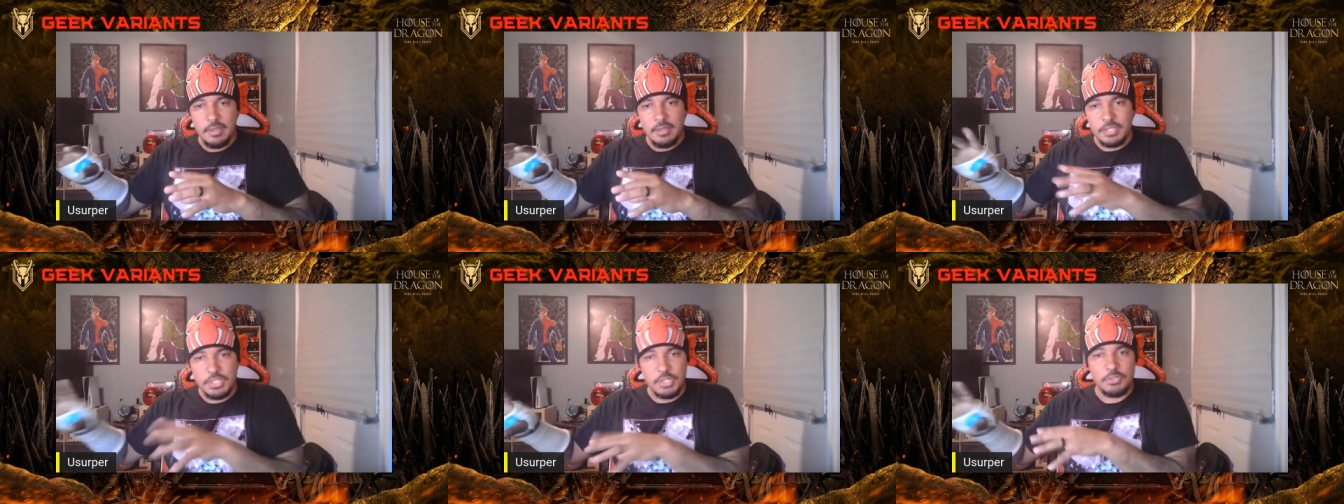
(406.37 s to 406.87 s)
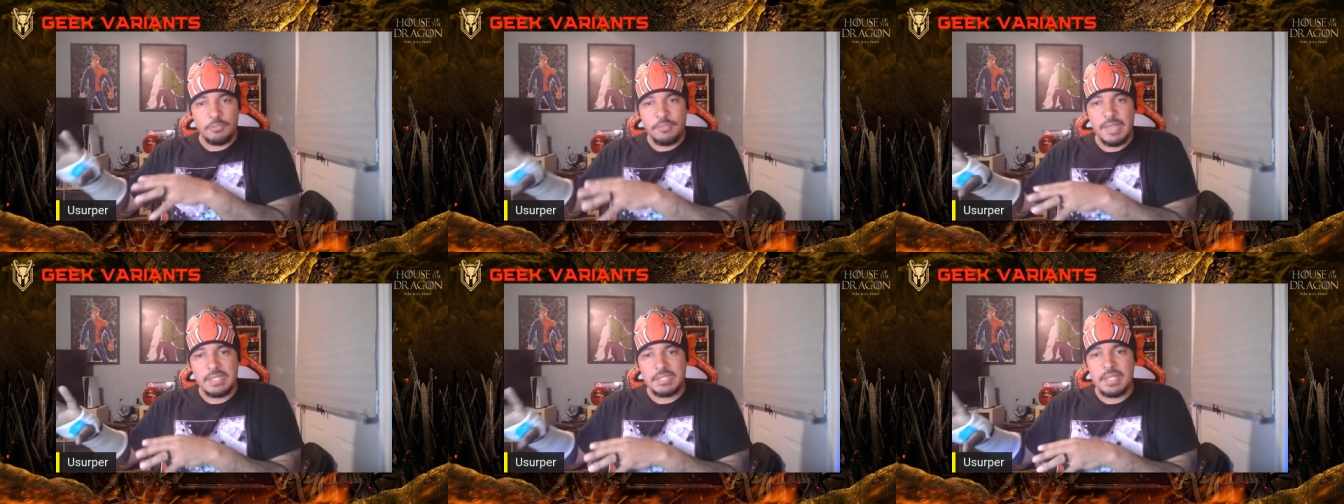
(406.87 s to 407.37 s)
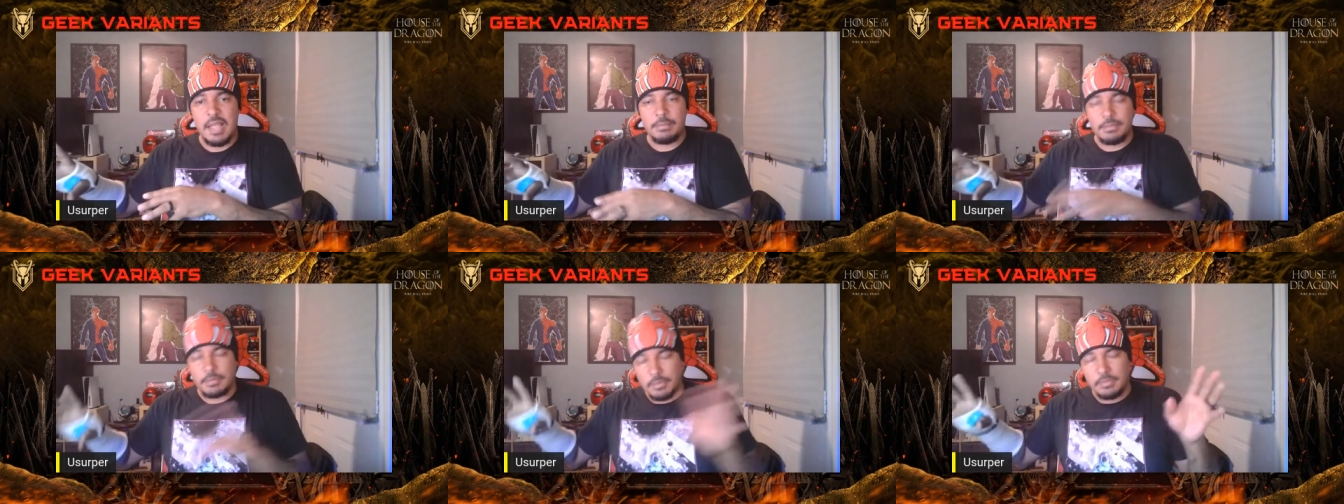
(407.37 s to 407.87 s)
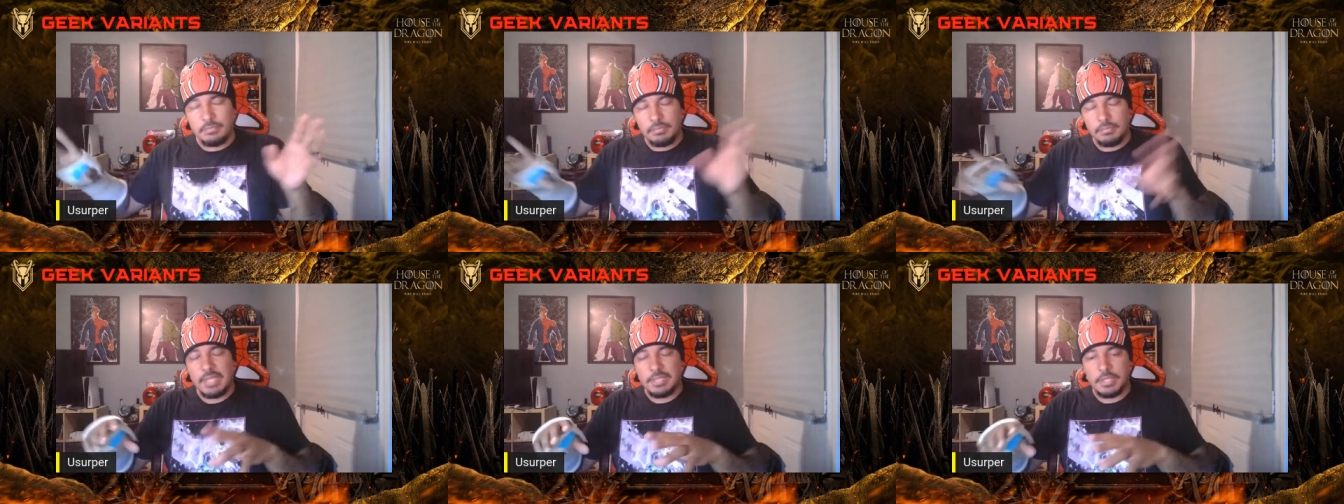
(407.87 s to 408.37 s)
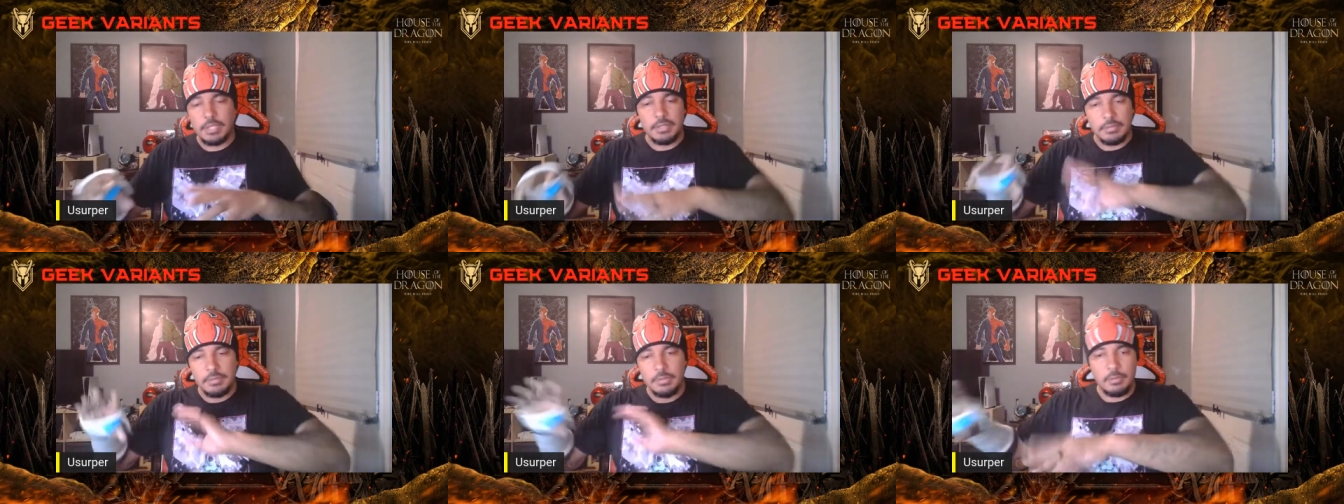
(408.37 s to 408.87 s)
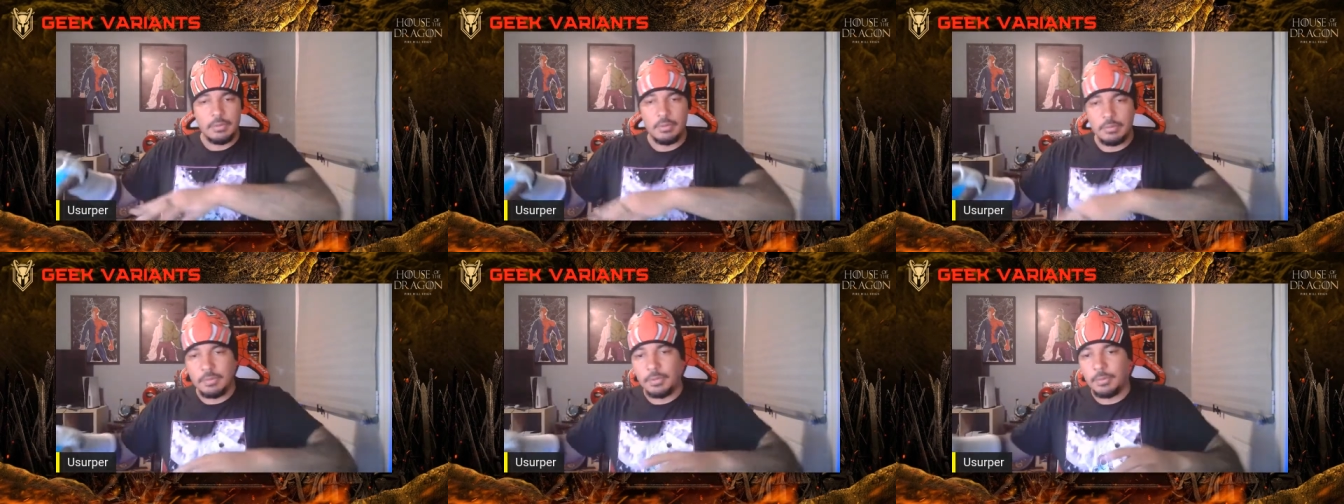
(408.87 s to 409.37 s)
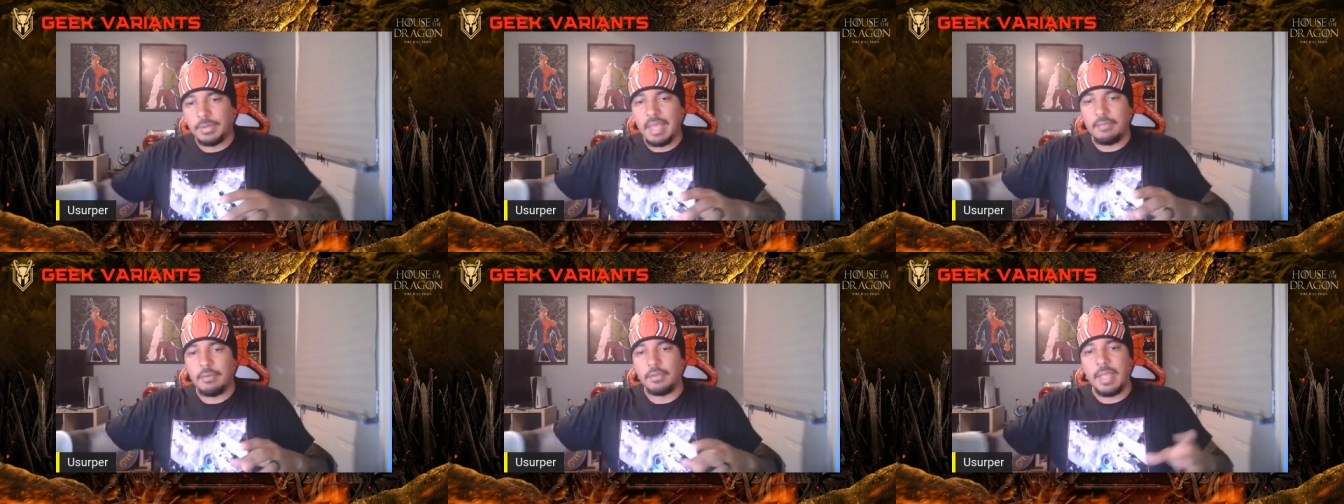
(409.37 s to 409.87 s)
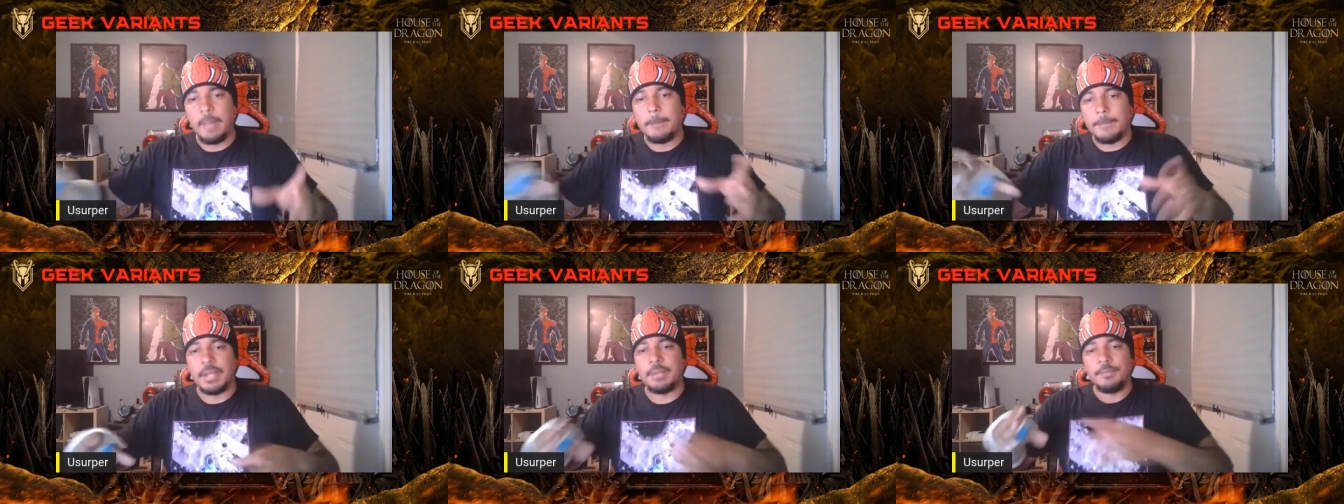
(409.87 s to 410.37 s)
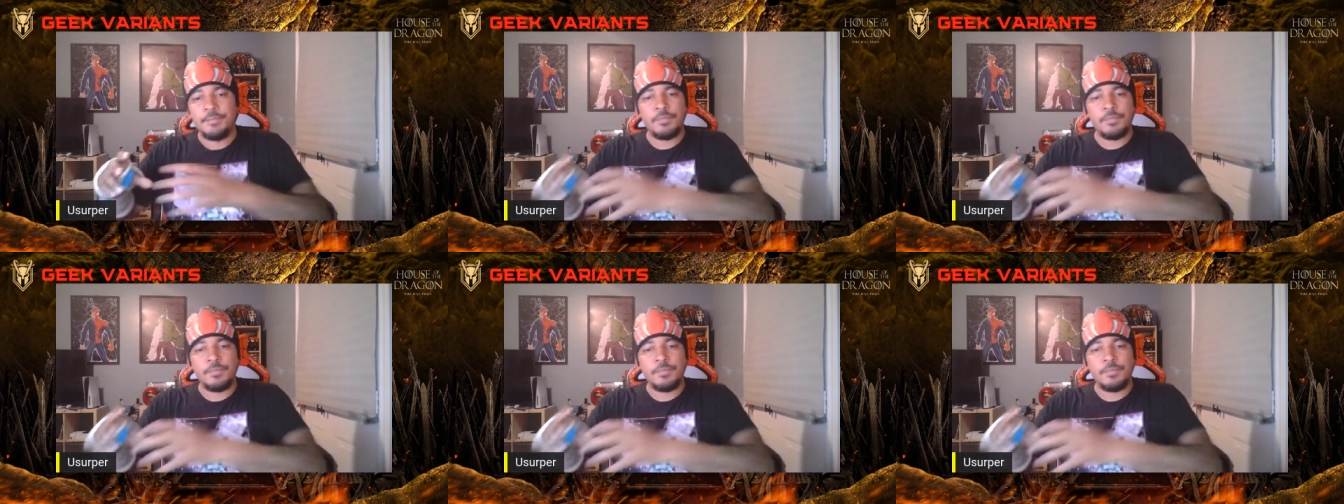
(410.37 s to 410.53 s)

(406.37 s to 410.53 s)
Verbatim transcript: the children fight stopped I and mean, that's good you know you want to have all that but